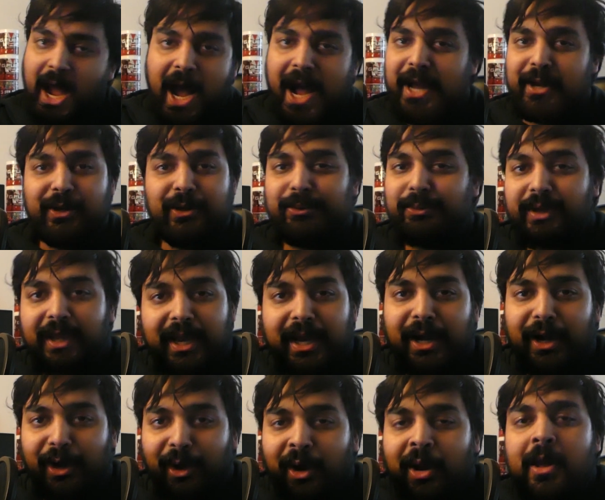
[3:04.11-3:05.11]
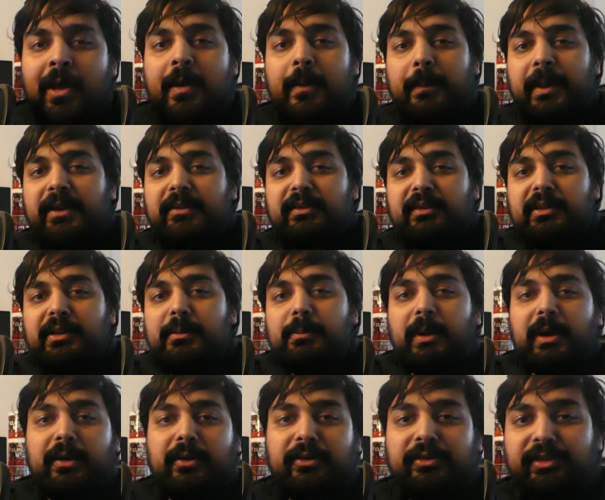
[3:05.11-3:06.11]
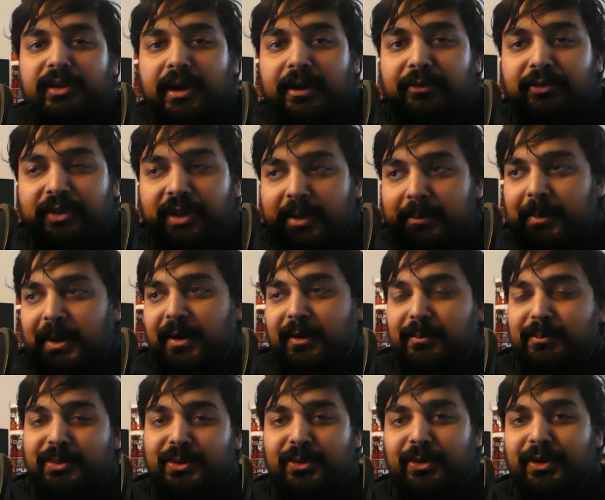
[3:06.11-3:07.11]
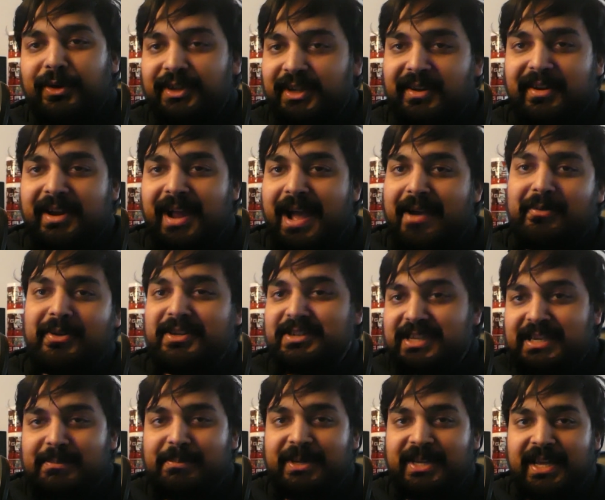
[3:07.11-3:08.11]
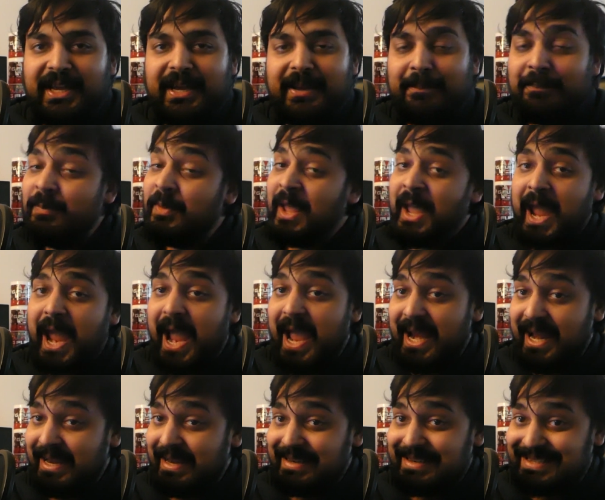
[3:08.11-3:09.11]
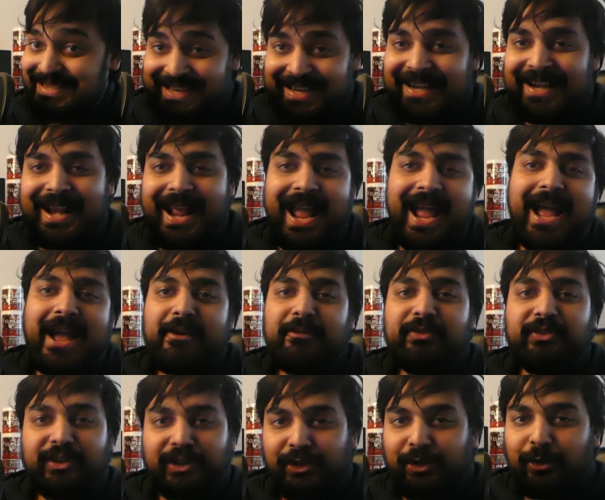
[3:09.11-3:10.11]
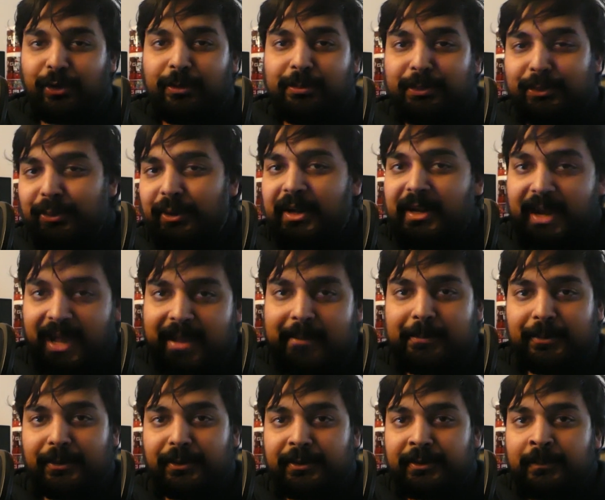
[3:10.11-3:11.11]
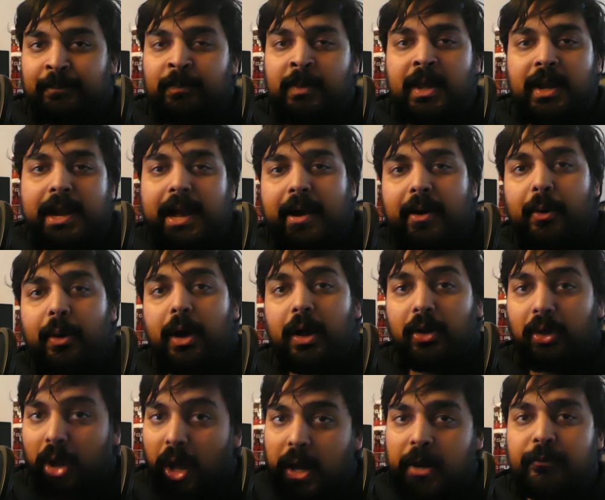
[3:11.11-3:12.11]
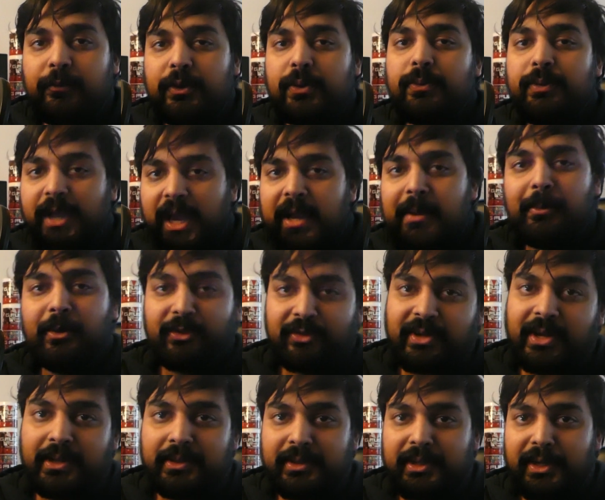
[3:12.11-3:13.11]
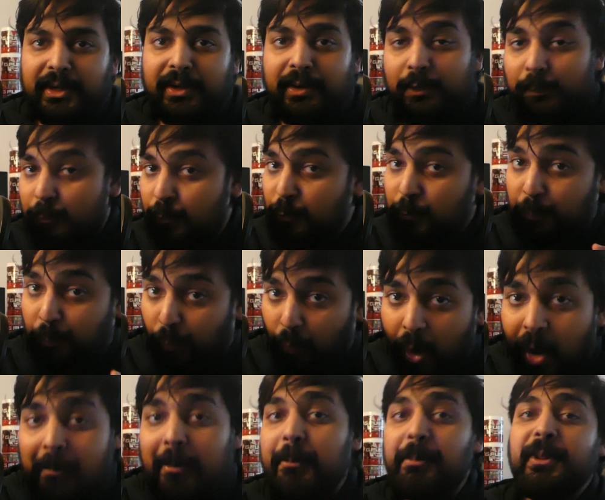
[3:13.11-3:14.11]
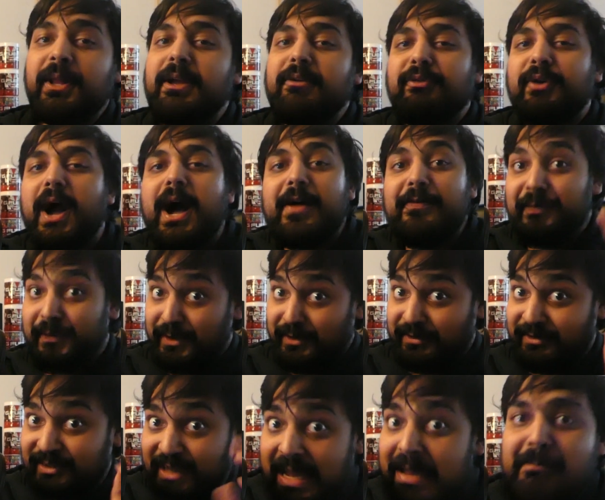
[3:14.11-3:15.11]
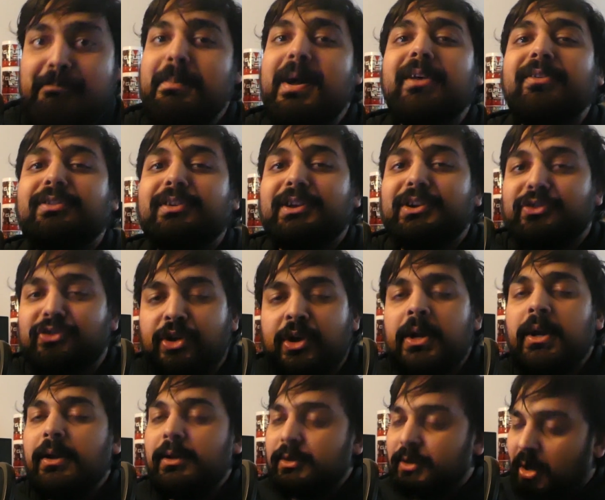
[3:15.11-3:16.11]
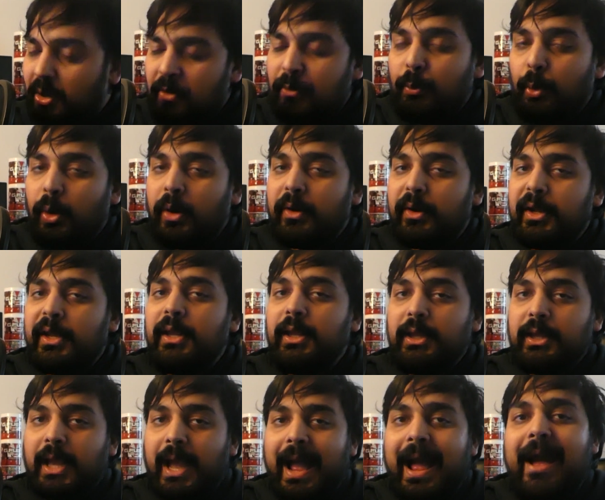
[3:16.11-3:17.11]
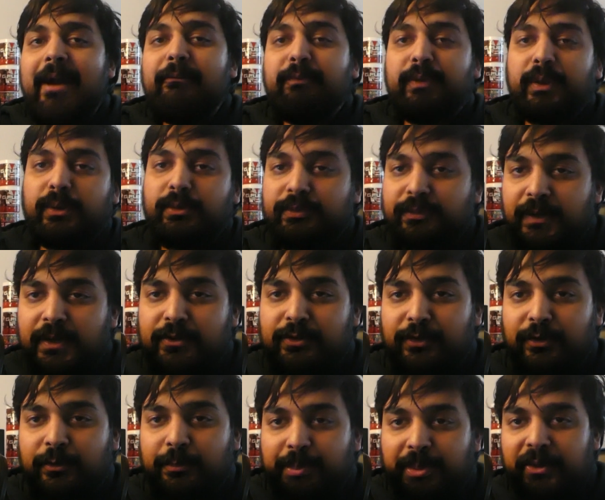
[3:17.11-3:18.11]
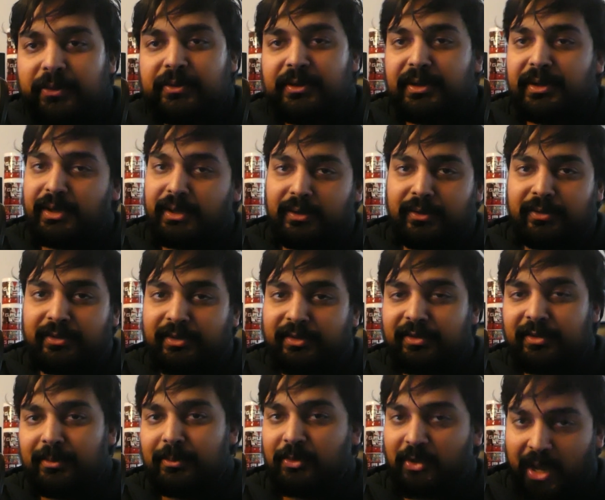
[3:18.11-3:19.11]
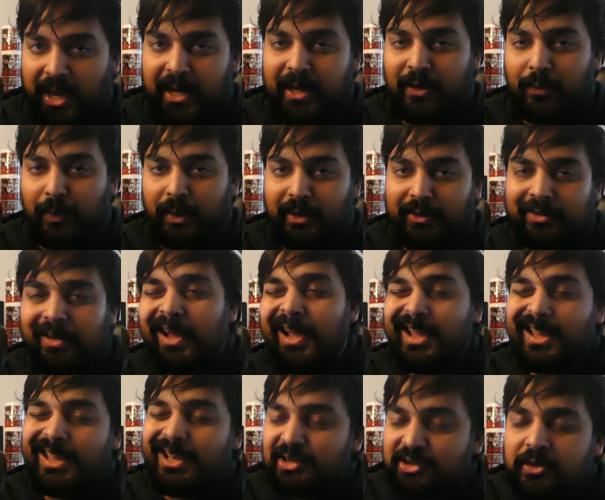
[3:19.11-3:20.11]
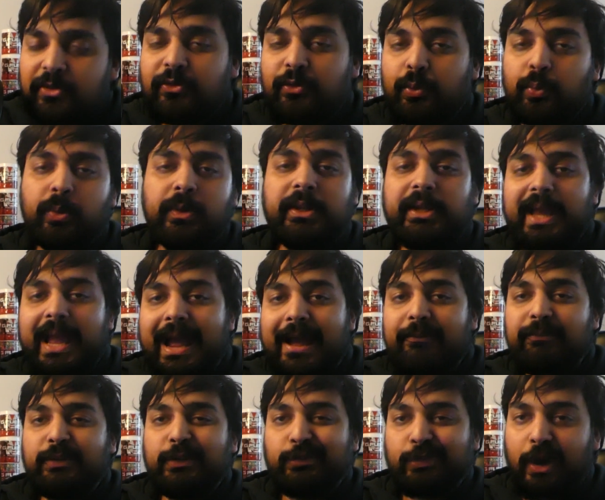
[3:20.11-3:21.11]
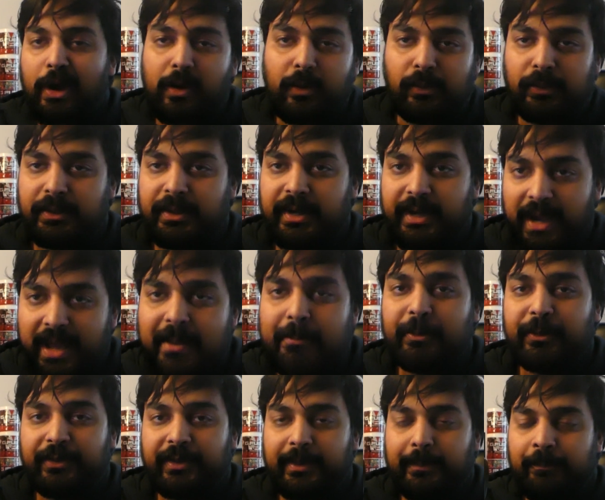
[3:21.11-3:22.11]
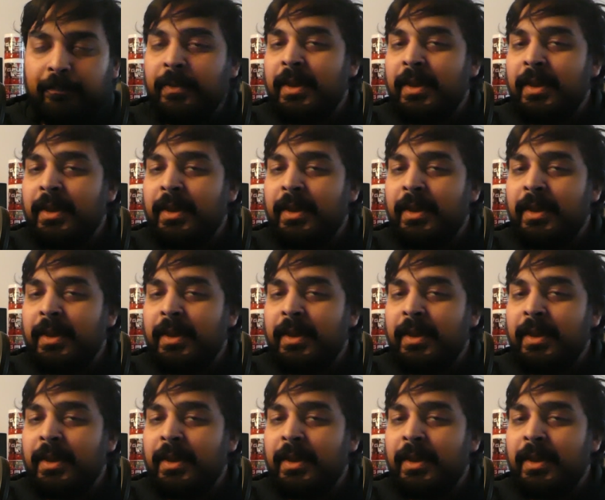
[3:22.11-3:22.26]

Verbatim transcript: I don't care. Basically, Microsoft said my computer didn't have a TPM and it didn't have secure boot enabled. Now, a lot of you gamers out there who probably have gotten the same message, don't worry, you have those features built into your systems anyways. You just really have to toggle and enable them.